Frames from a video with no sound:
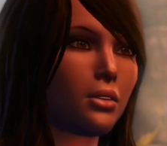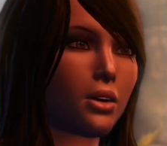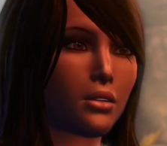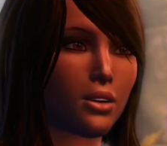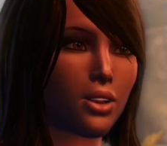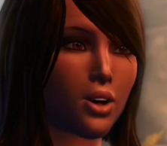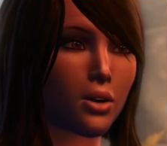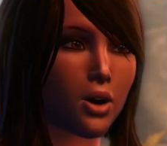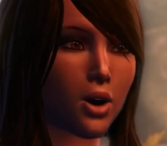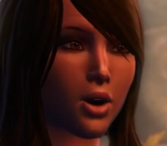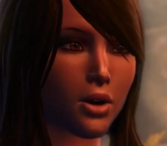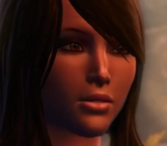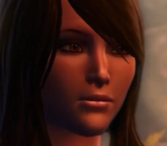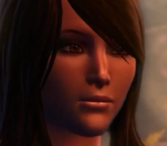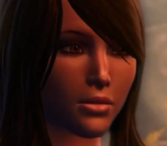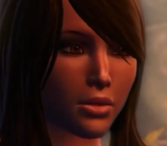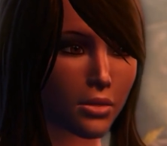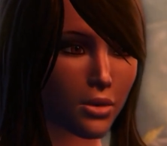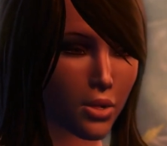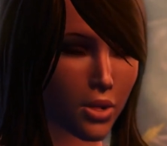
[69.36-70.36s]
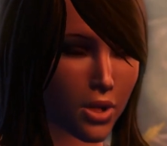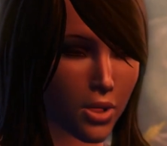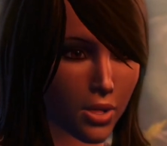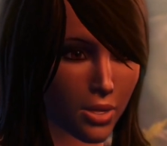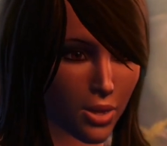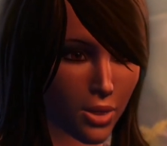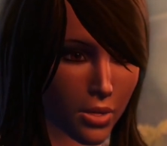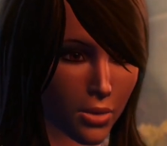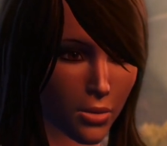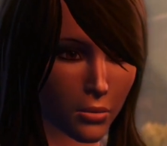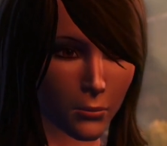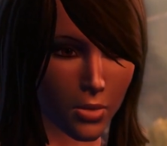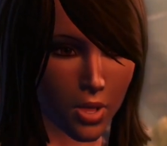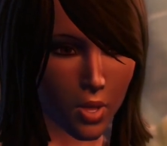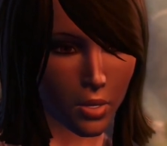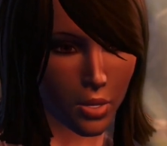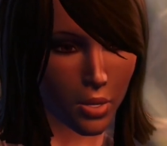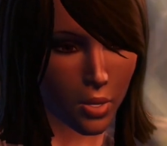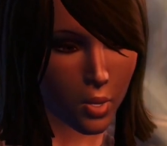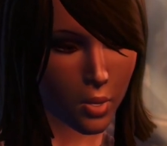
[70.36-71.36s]
yet, the way I feel when I think
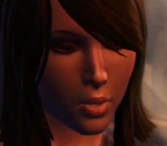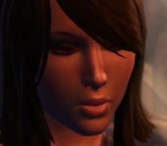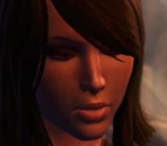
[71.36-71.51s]
about you,